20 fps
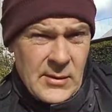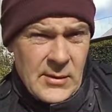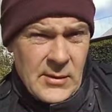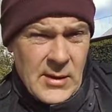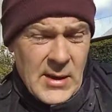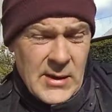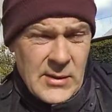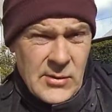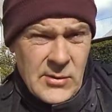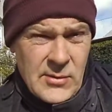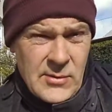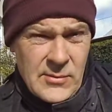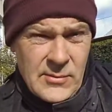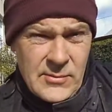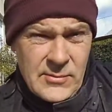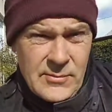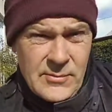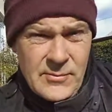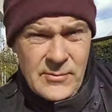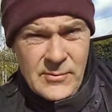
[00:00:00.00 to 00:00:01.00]
And
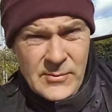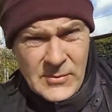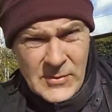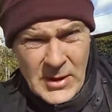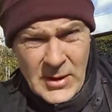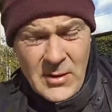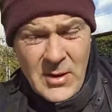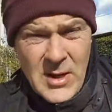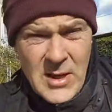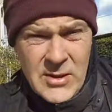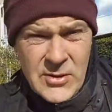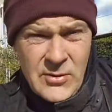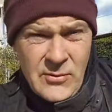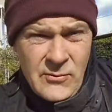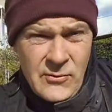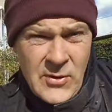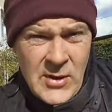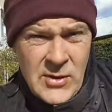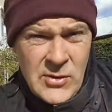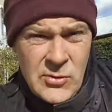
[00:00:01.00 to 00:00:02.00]
there are some
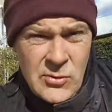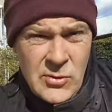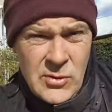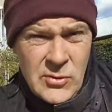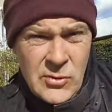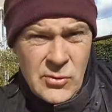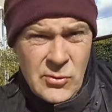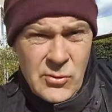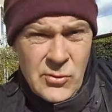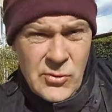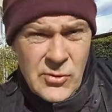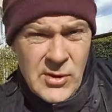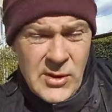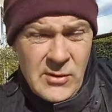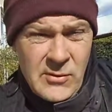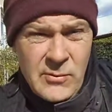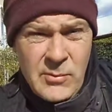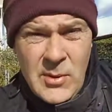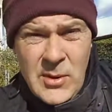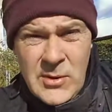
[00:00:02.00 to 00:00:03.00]
things you can do
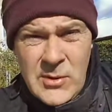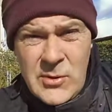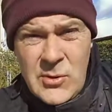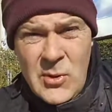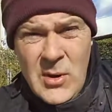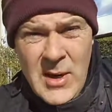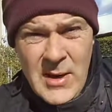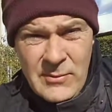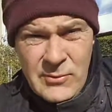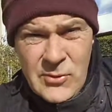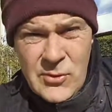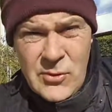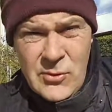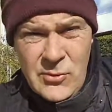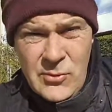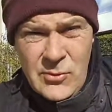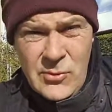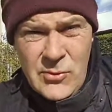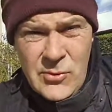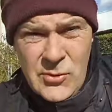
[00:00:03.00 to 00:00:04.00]
yourself, but you have to
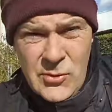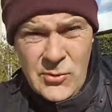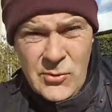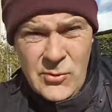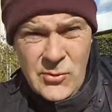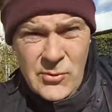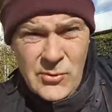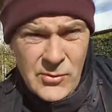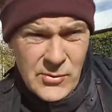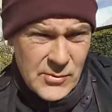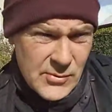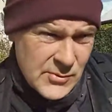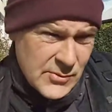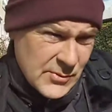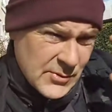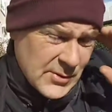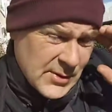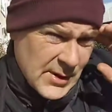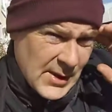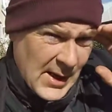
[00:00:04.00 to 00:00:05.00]

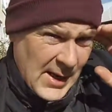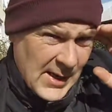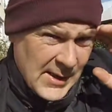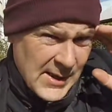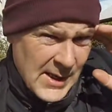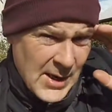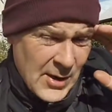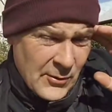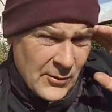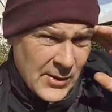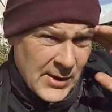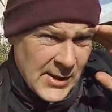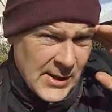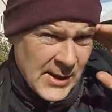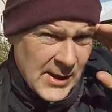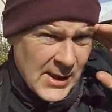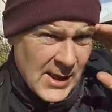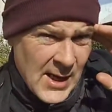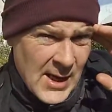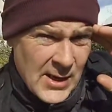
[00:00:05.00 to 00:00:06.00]
lay down a
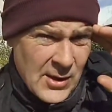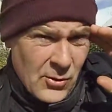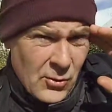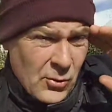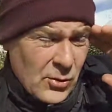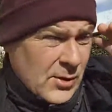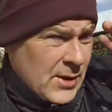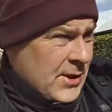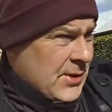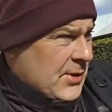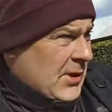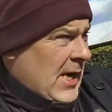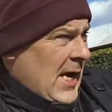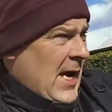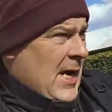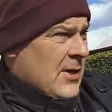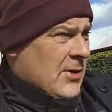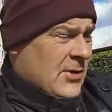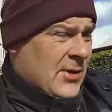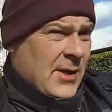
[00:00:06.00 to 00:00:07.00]
little, like all this
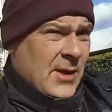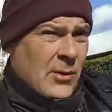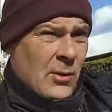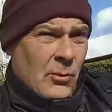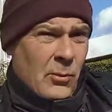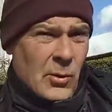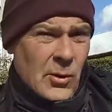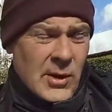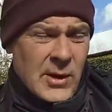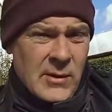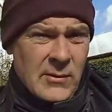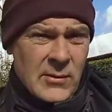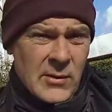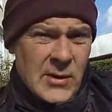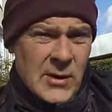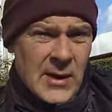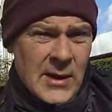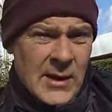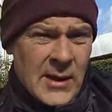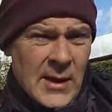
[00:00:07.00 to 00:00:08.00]
casting or
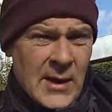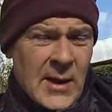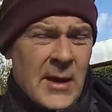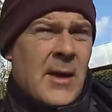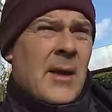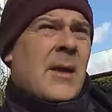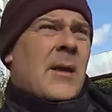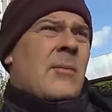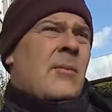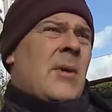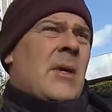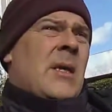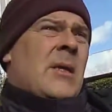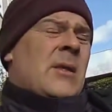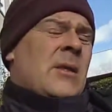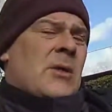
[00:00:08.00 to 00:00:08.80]
whatever, and me in the